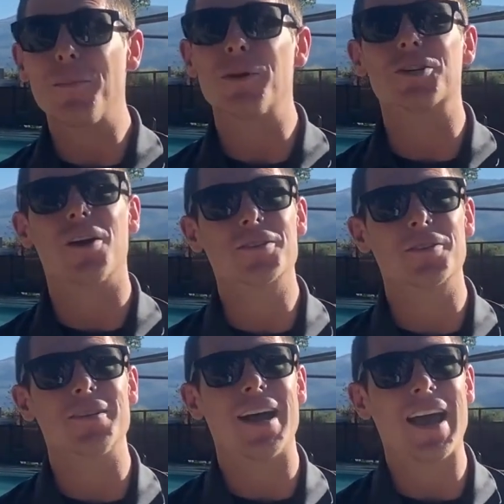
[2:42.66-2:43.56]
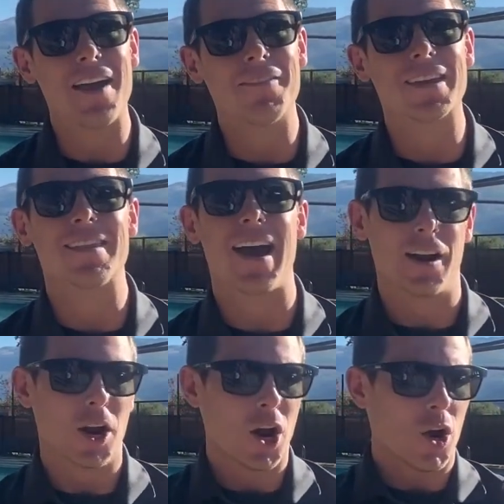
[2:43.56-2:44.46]
but you're also not having that
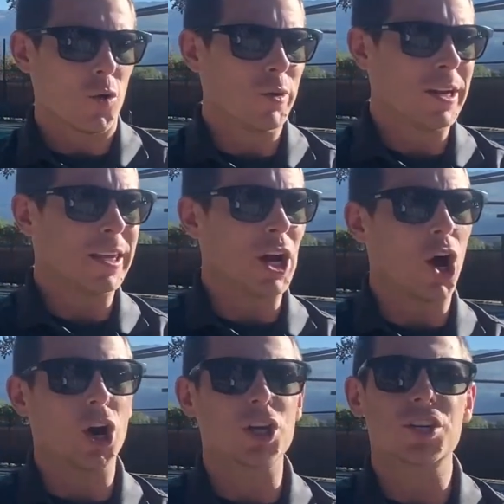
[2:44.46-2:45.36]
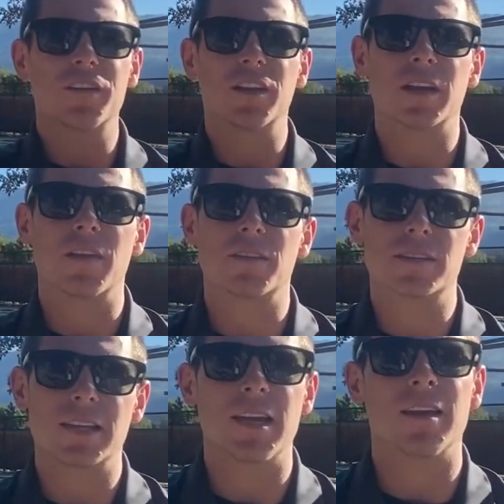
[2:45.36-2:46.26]
really harsh feeling on the
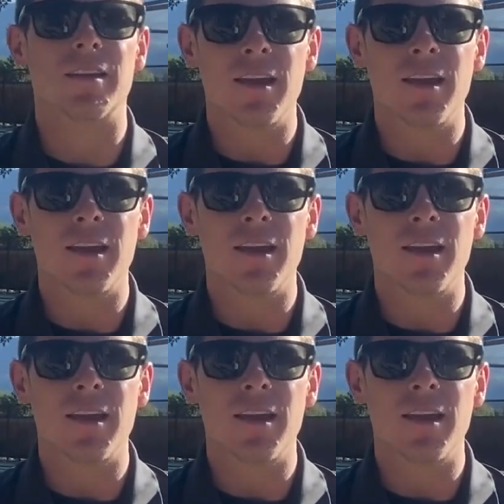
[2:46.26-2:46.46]
skin,